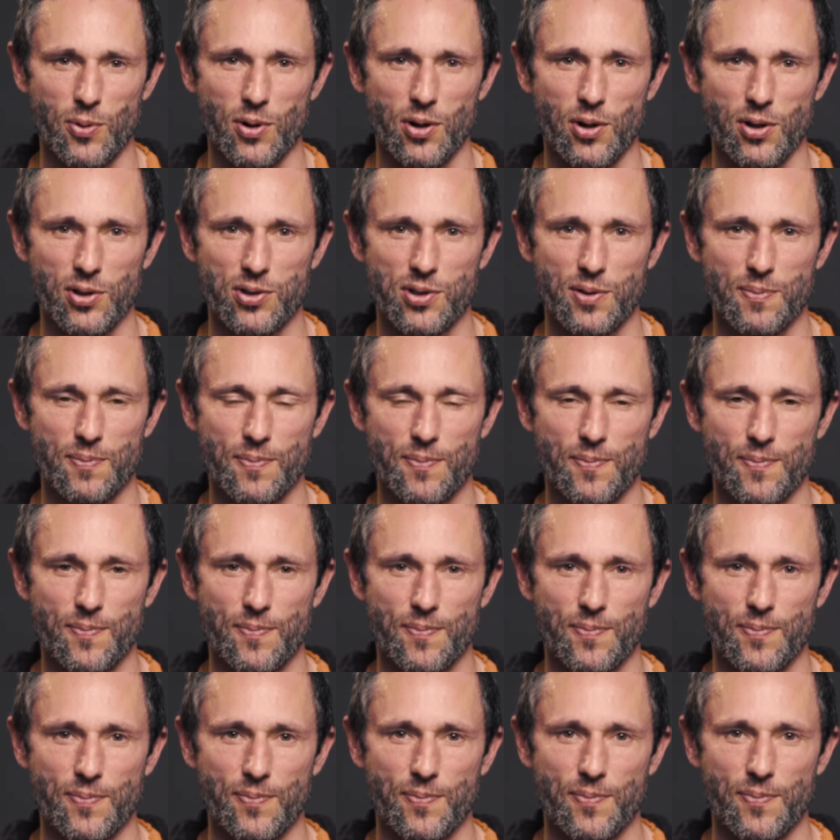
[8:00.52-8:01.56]
world,
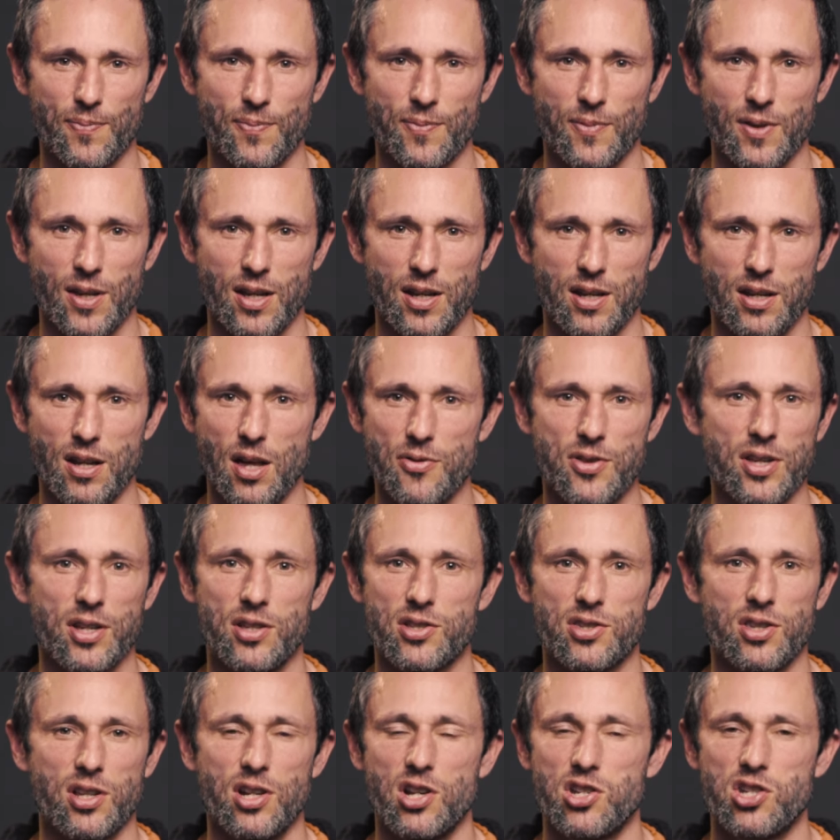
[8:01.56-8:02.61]
nothing
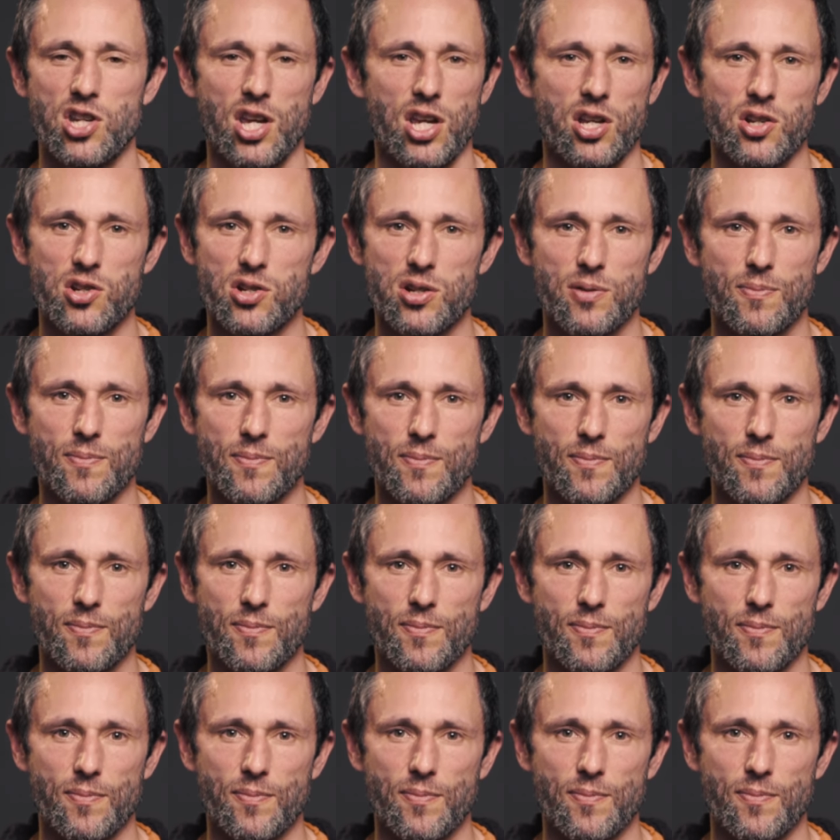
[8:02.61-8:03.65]
is going to change.
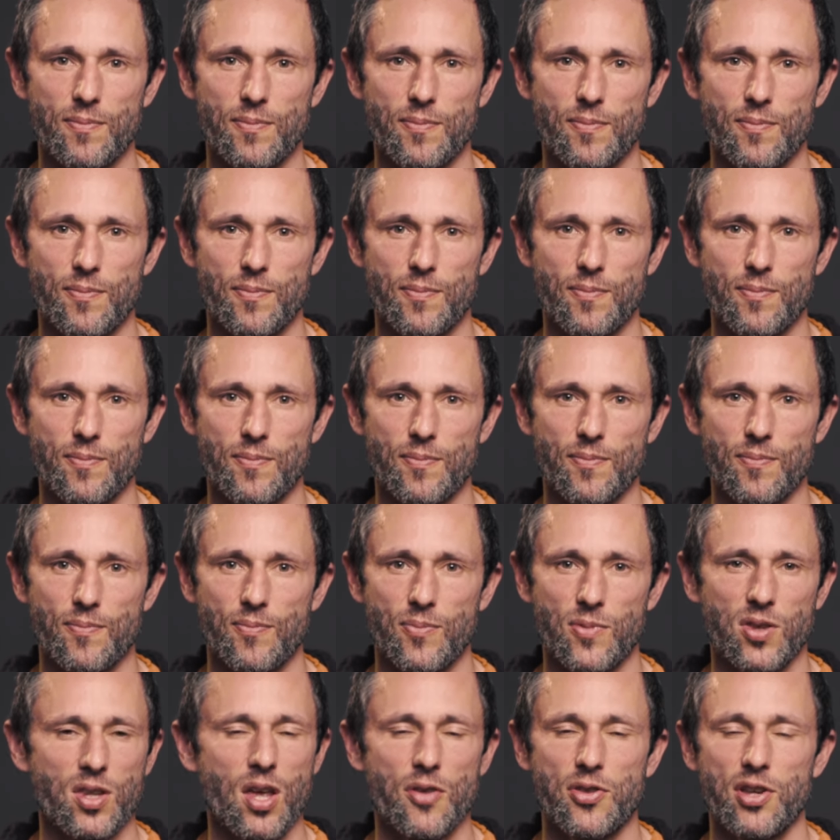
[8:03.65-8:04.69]

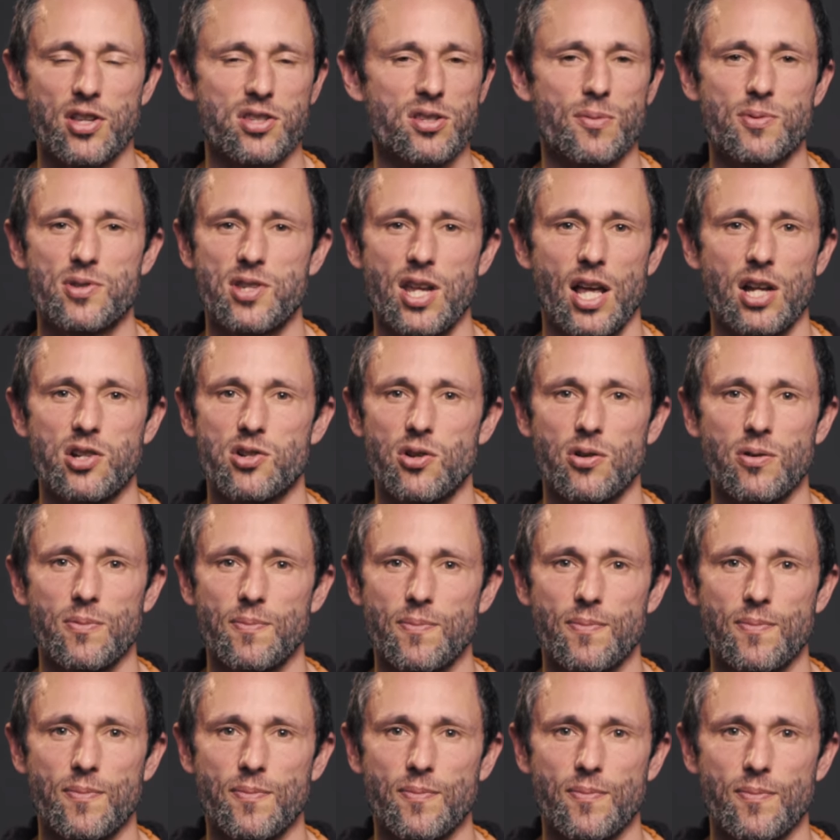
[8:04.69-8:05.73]
Nothing substantial.
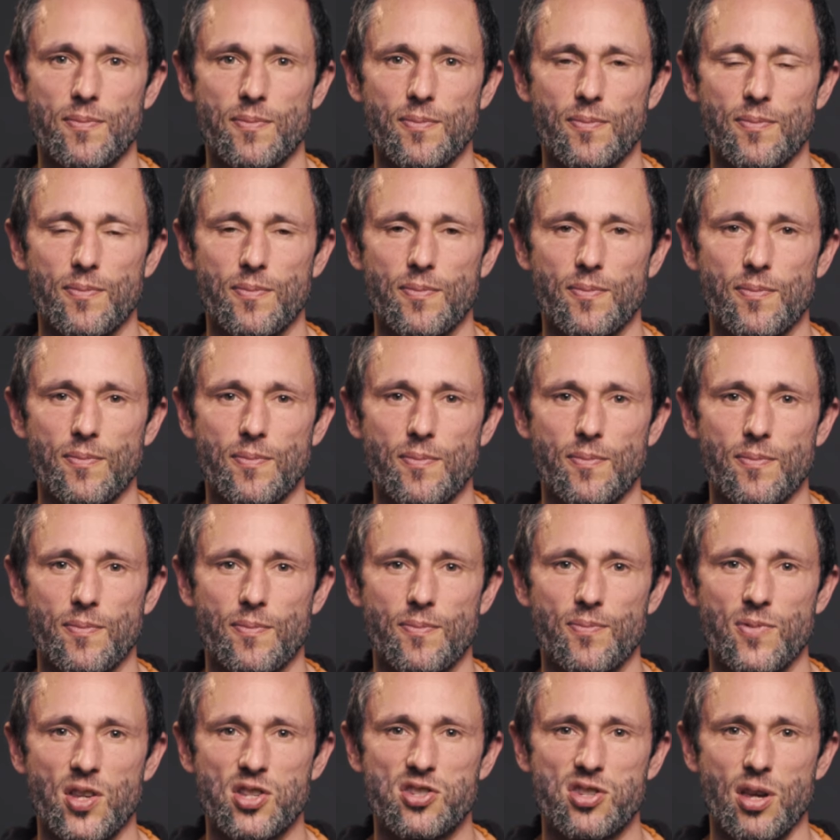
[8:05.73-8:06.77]

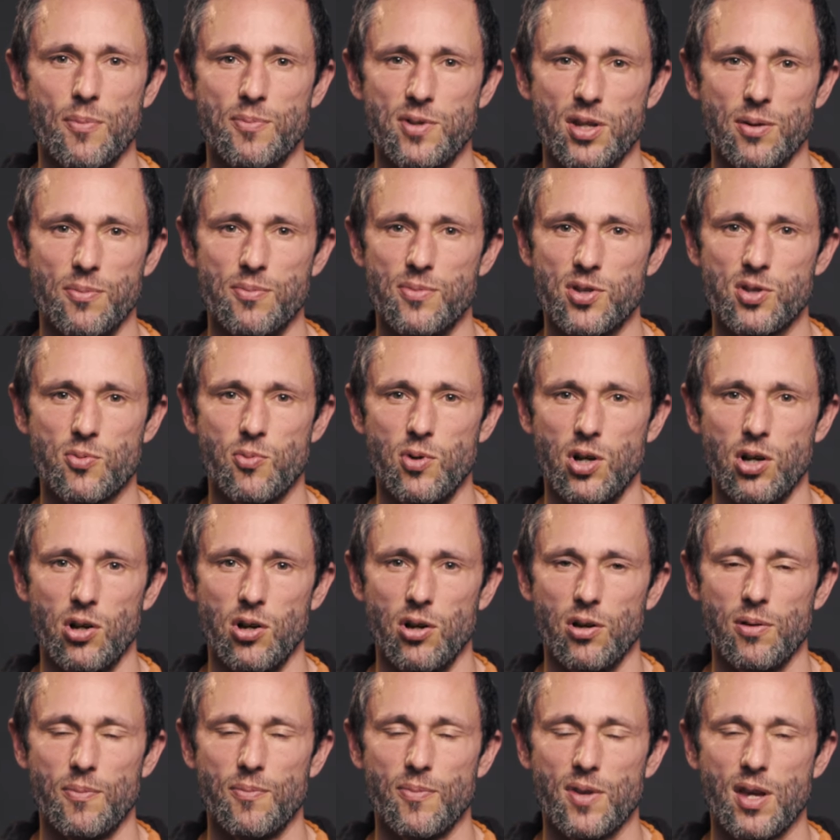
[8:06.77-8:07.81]
The symptoms
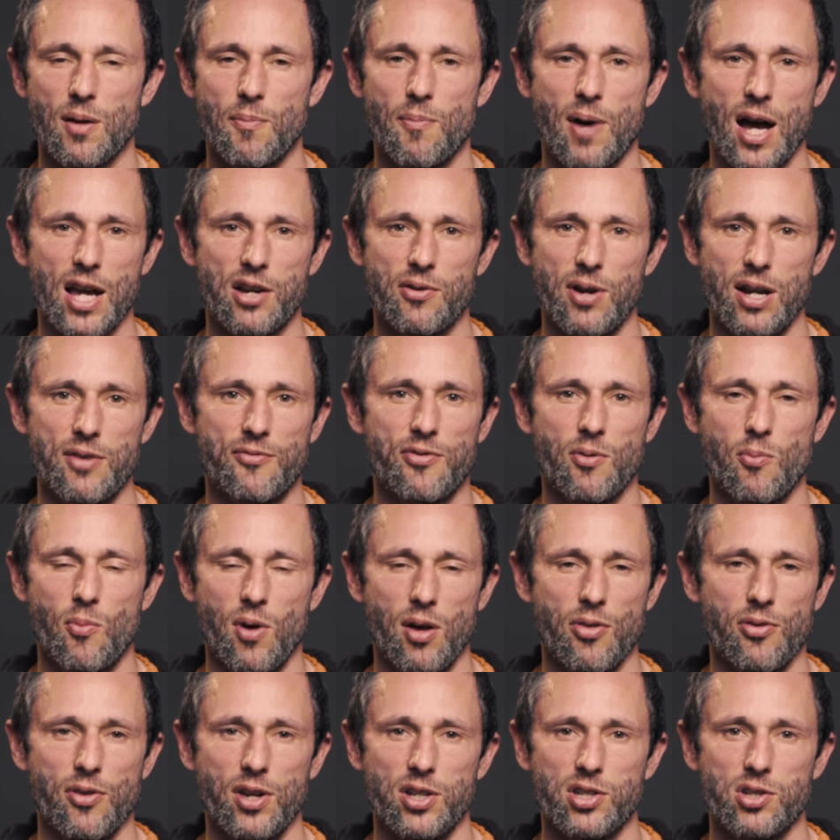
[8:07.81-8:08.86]
will migrate from
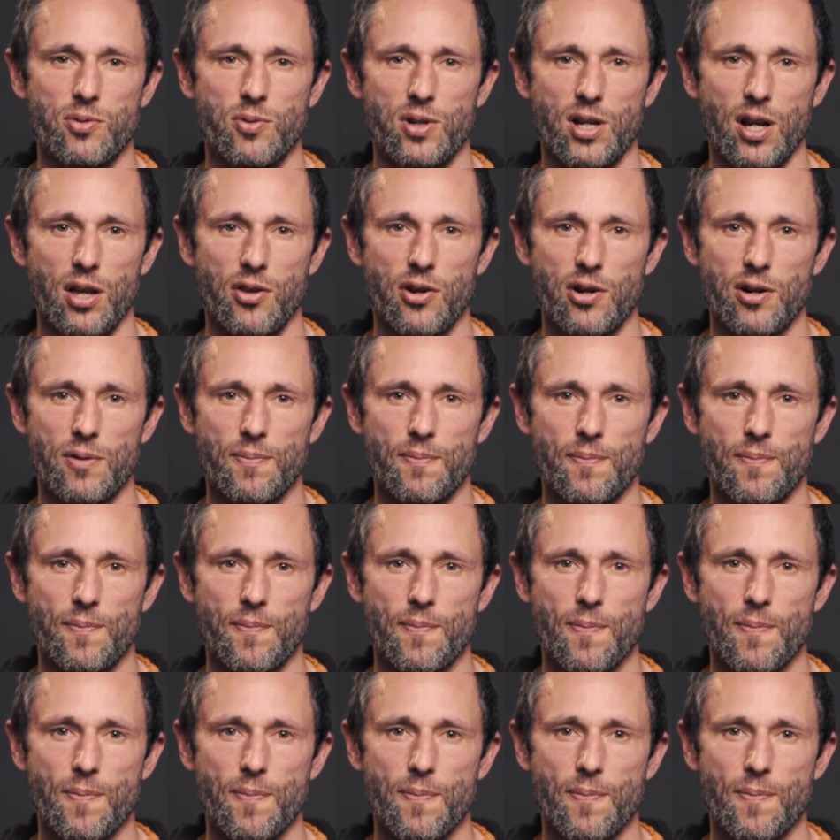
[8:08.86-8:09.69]
one thing to another.